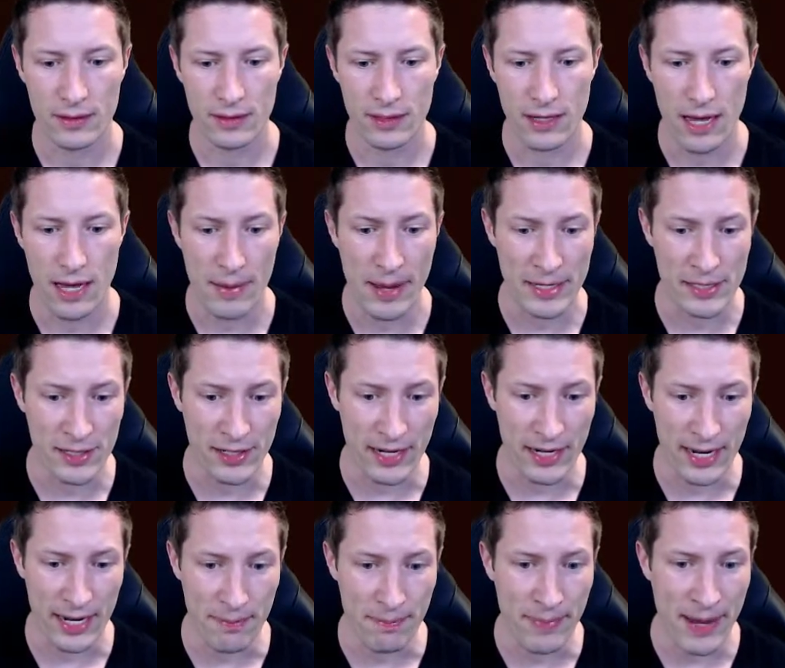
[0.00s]
I'm actually gonna
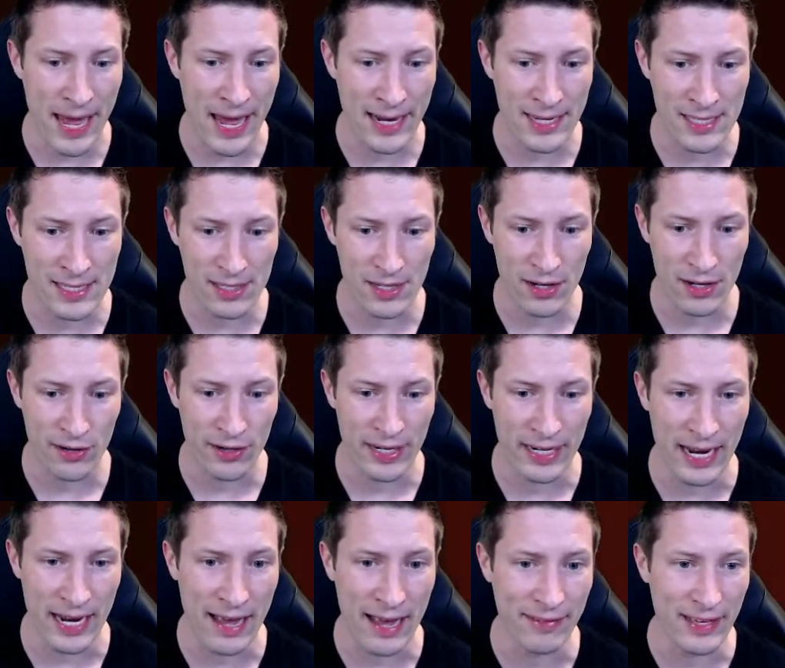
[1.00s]
hit back since I
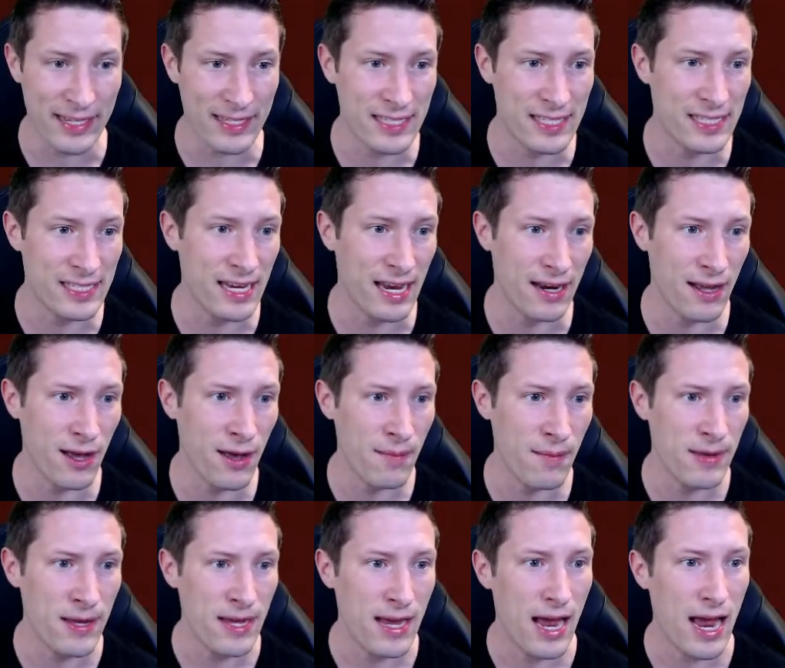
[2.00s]
already have that set
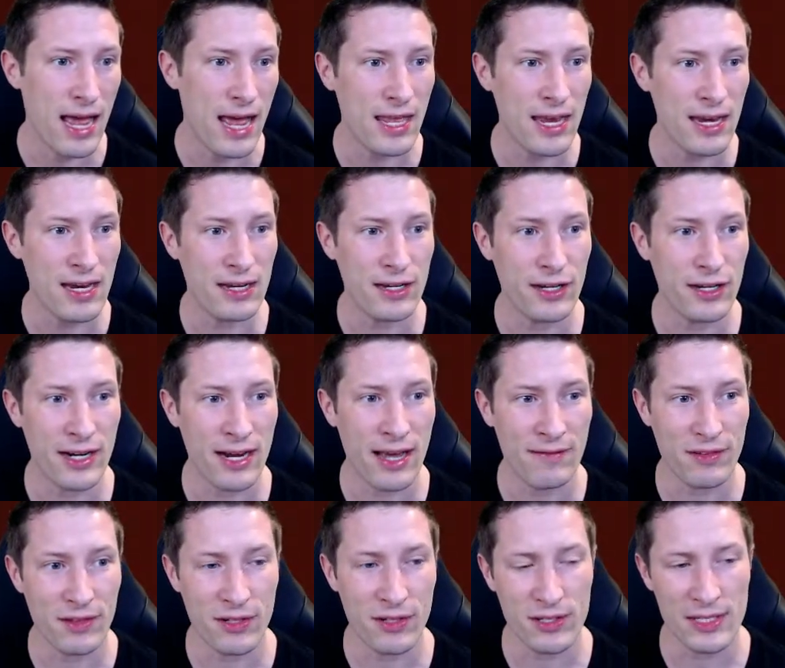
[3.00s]
up and then you're going to
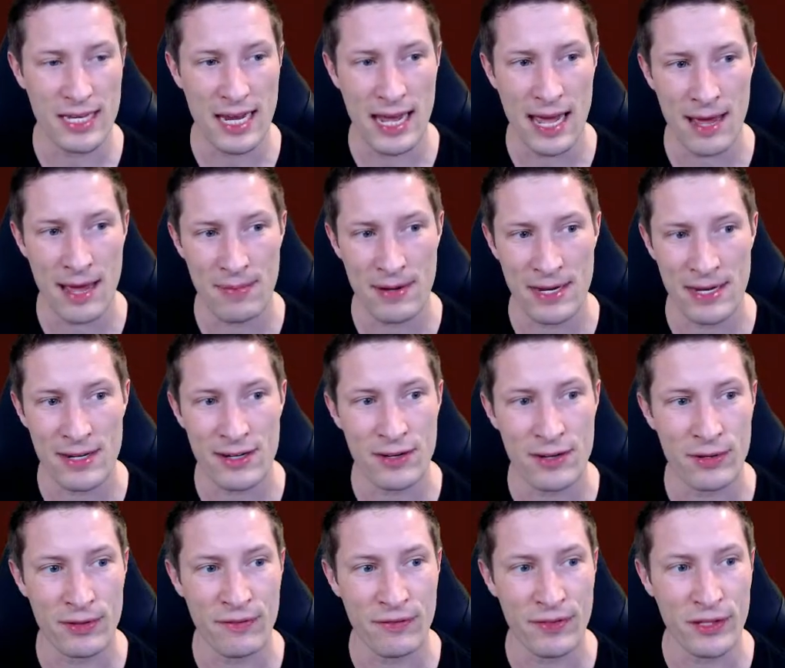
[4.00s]
have a little tab here
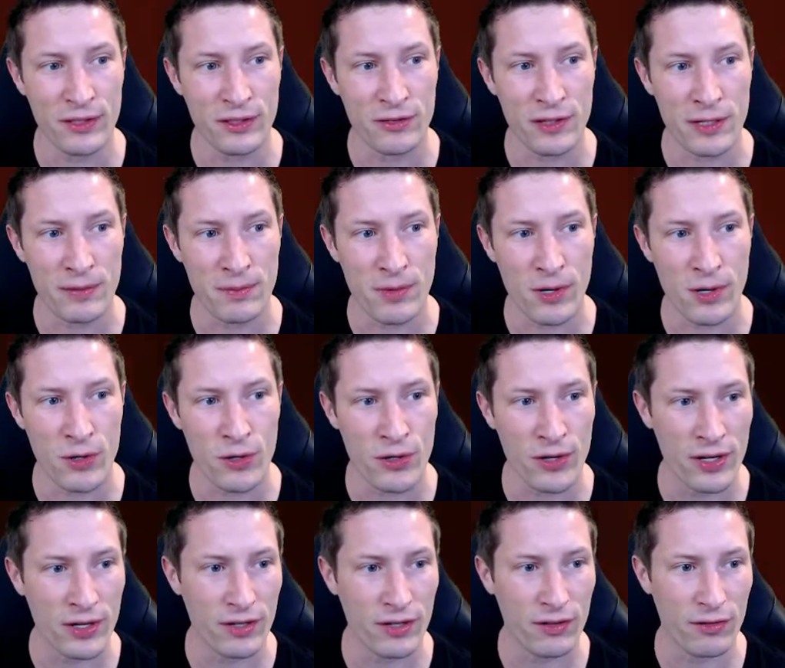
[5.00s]
with filtering
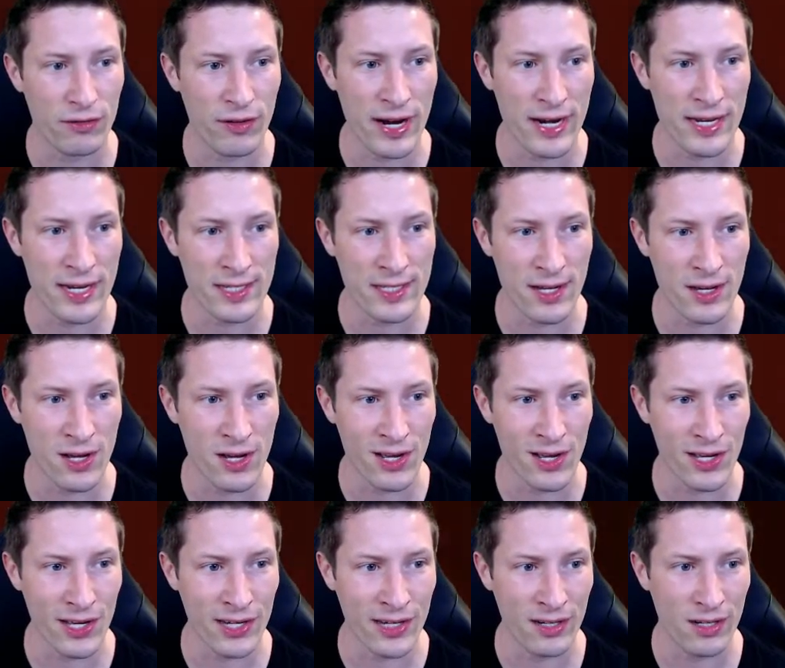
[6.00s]
mode. Red is
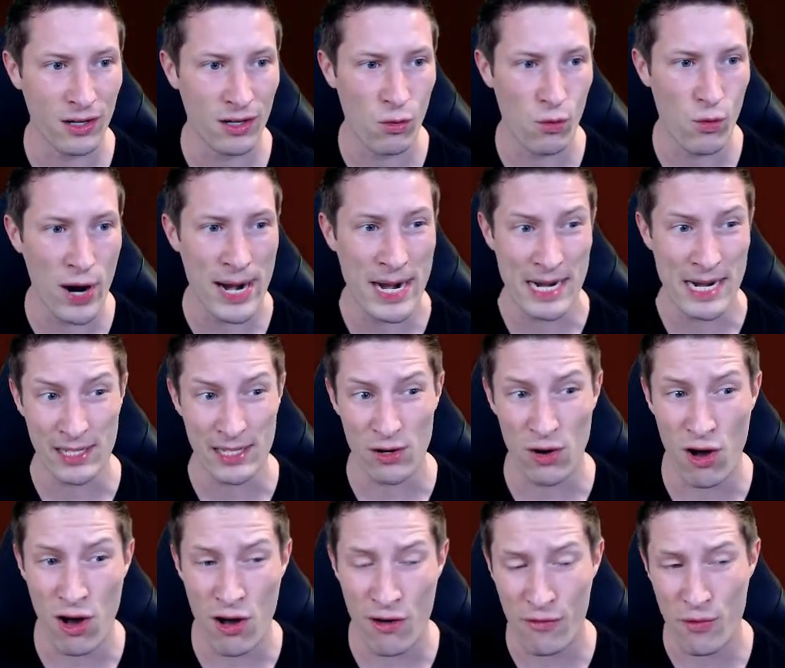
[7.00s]
on, white is
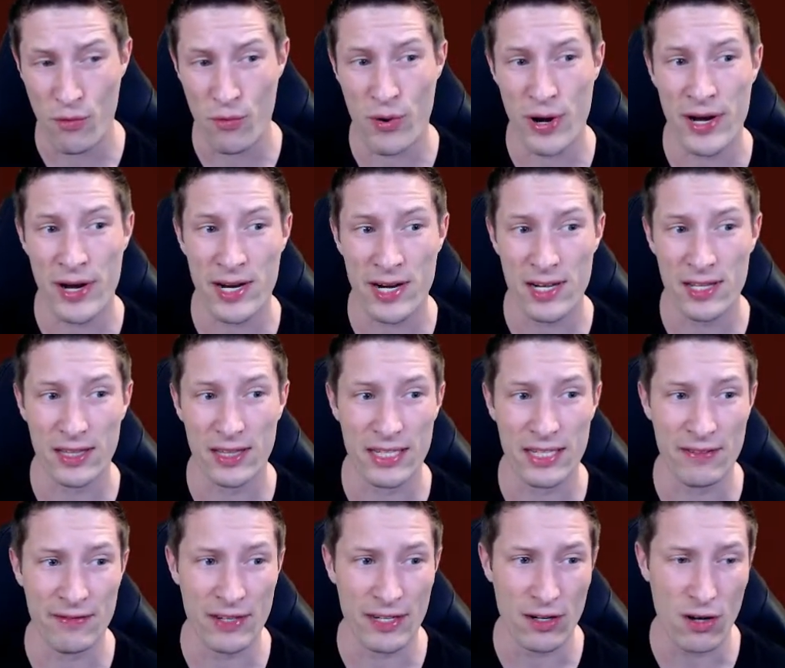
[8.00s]
off. We're going to
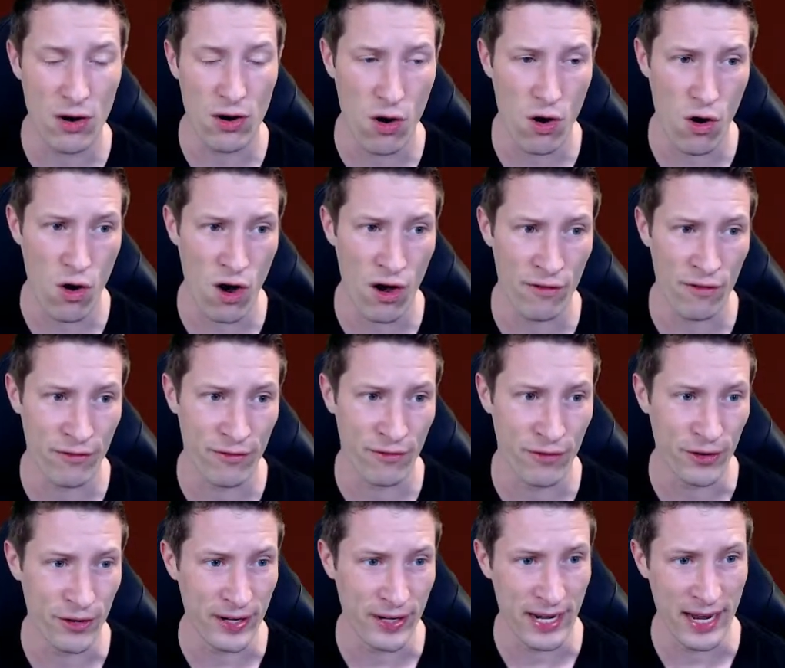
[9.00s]
leave it off
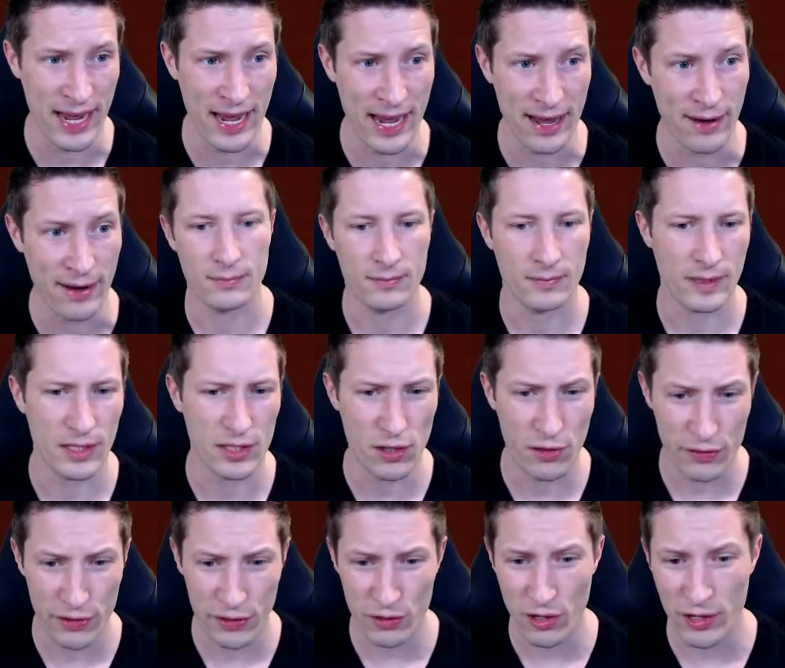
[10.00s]
for now.
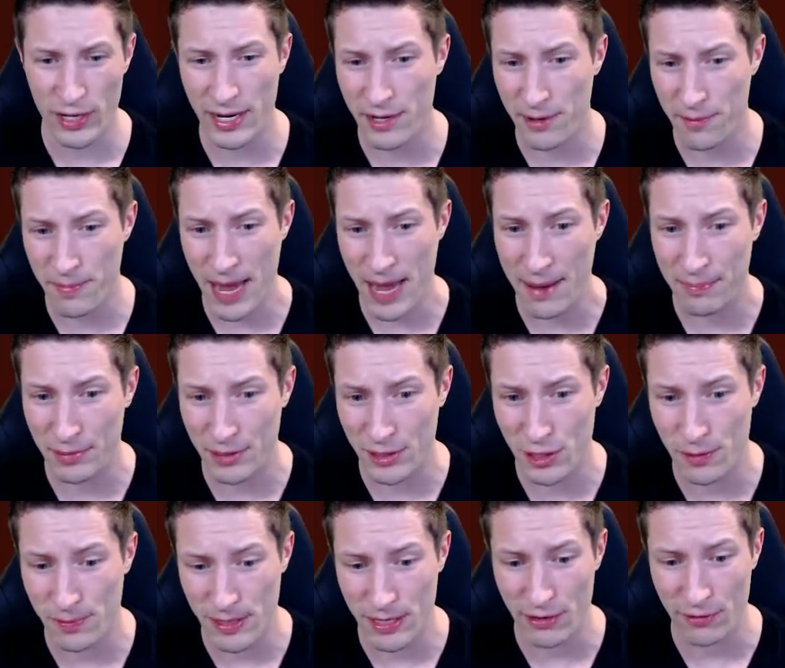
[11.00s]
So if you look at your map, there
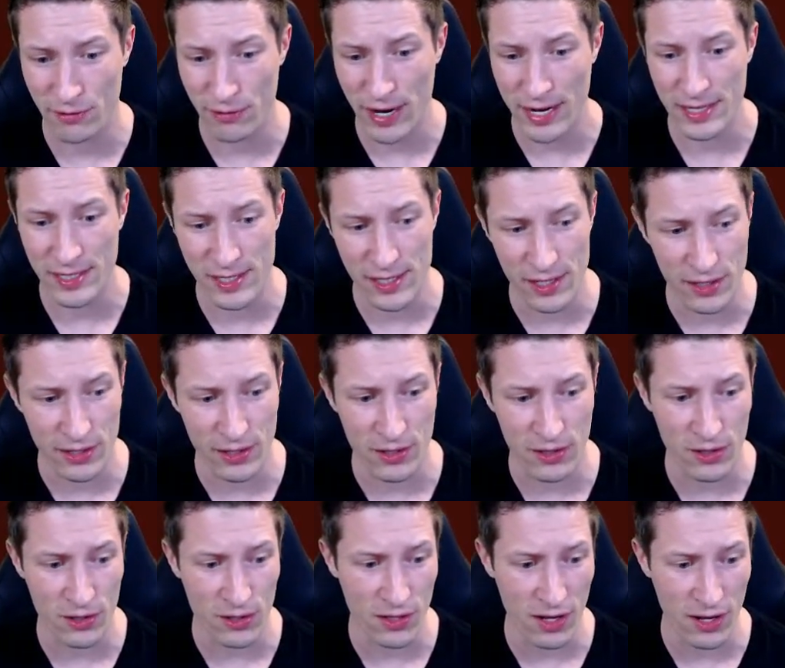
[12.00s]
should be a red
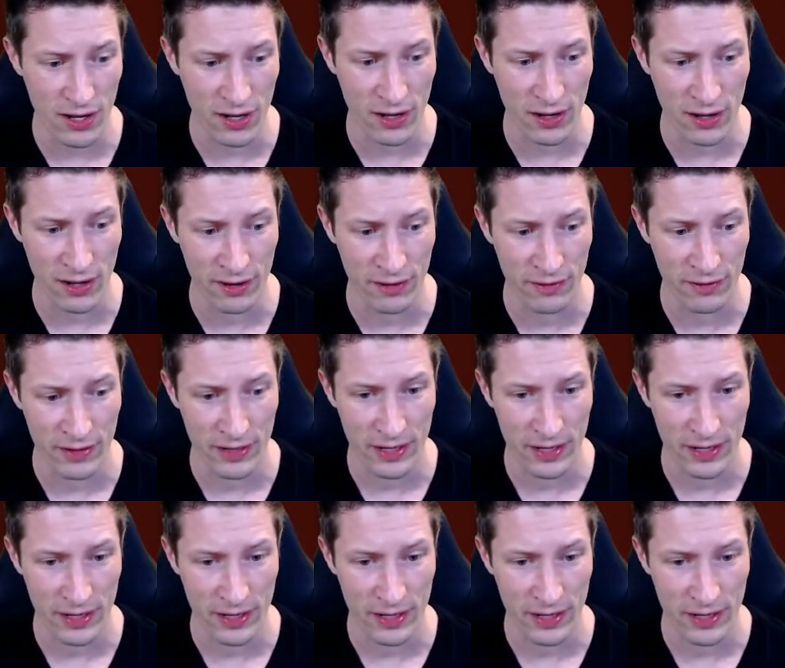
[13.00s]
circle of